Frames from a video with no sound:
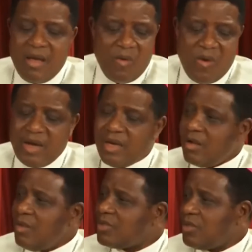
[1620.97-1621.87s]
When it
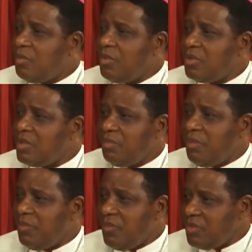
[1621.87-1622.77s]
comes to
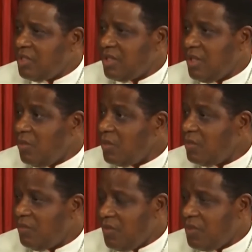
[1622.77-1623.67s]
voting, they would
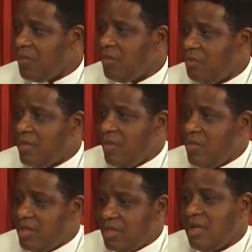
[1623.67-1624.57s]
vote for whom they
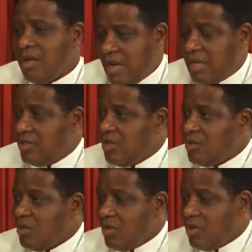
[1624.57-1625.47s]
want. And it's
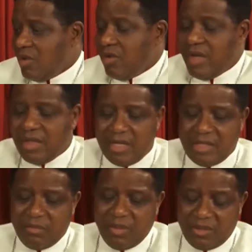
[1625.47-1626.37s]
also correct that
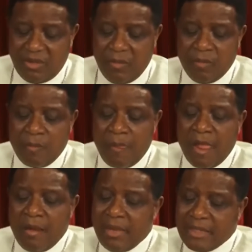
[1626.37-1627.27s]
it be so.
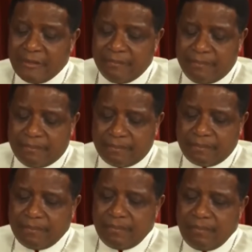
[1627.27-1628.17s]
But
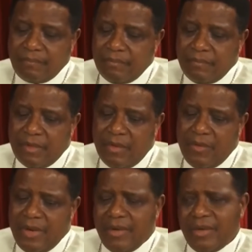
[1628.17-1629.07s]

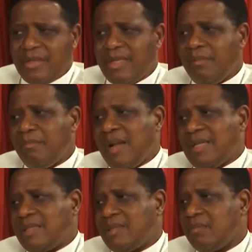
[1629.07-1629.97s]
we are not in a
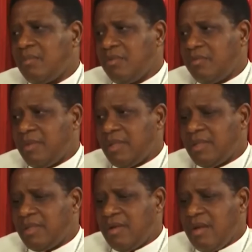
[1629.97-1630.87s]
mass movement.